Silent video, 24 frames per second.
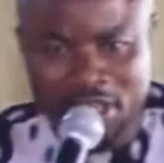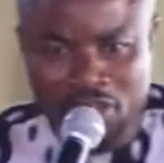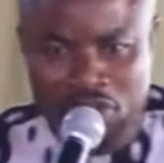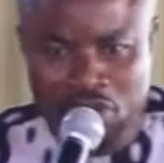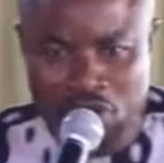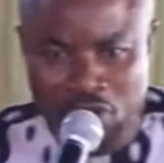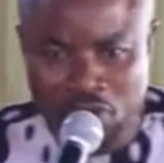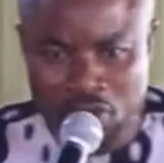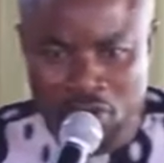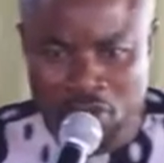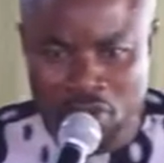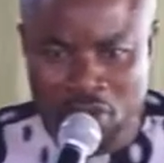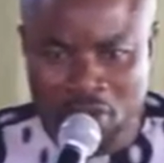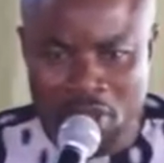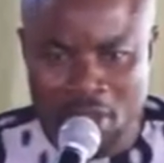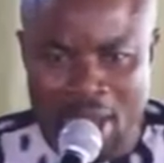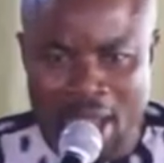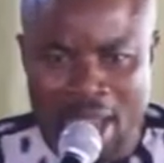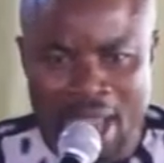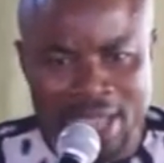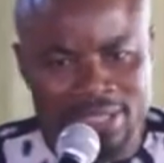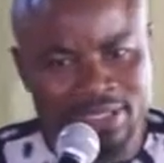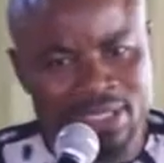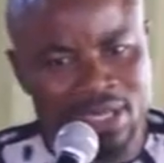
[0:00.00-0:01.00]
do?"
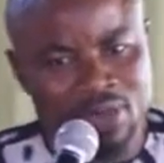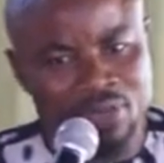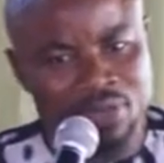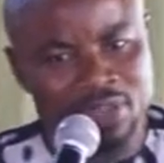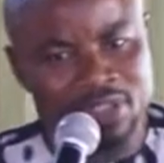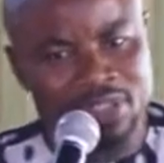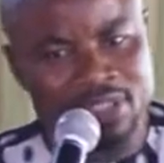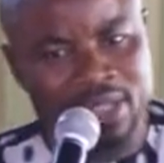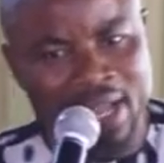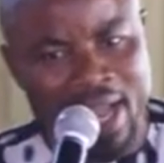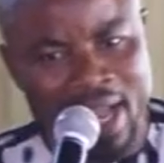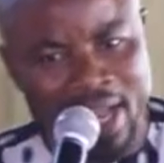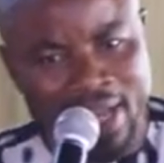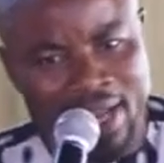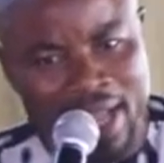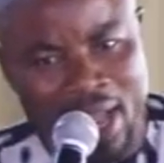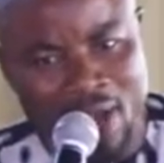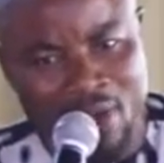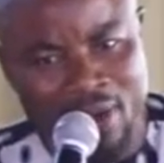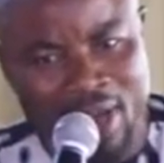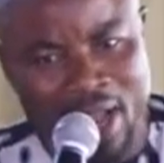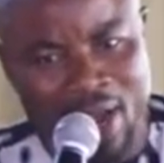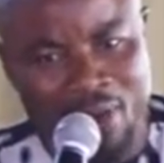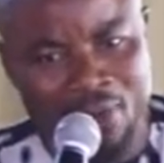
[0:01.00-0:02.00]
I said, "Which guy?
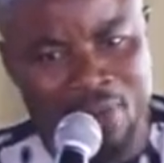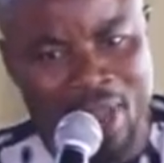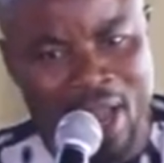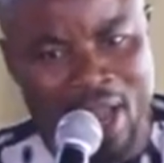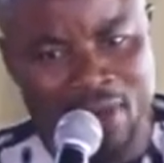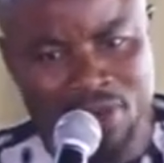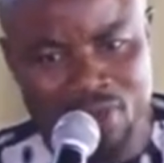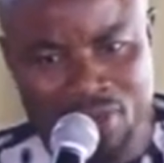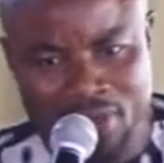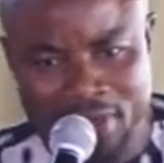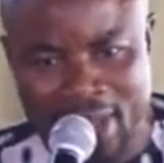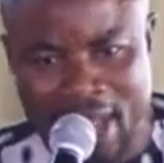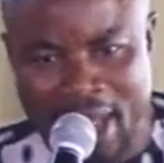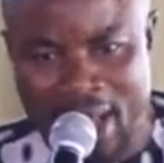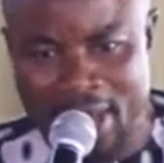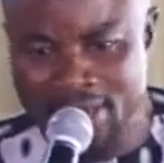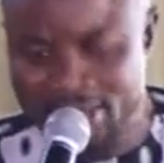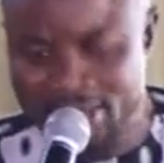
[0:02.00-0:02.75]
Oga, where I do, guy?" He